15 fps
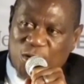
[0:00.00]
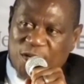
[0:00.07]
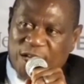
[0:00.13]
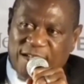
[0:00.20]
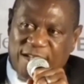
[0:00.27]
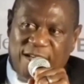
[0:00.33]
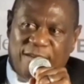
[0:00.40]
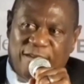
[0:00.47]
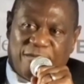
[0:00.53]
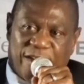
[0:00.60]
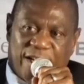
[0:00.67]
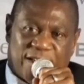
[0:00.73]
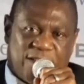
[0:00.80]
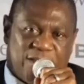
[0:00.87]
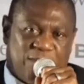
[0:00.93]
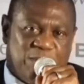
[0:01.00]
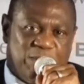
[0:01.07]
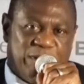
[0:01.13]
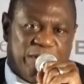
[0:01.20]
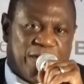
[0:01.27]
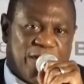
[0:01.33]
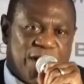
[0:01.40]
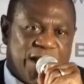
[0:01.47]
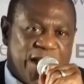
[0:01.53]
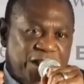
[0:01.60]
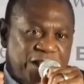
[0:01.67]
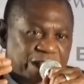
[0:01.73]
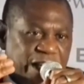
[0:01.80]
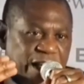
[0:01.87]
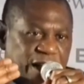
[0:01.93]
that, in fact, before the
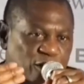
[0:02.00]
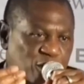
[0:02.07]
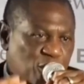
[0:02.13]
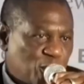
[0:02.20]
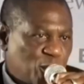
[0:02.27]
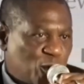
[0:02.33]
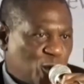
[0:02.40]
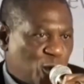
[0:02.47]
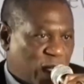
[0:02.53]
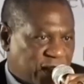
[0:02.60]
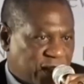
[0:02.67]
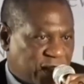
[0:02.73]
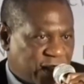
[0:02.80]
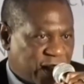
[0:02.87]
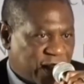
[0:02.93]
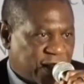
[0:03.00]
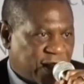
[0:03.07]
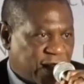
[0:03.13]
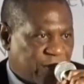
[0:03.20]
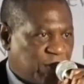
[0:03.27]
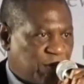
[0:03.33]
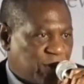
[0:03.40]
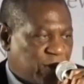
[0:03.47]
GNU was set up,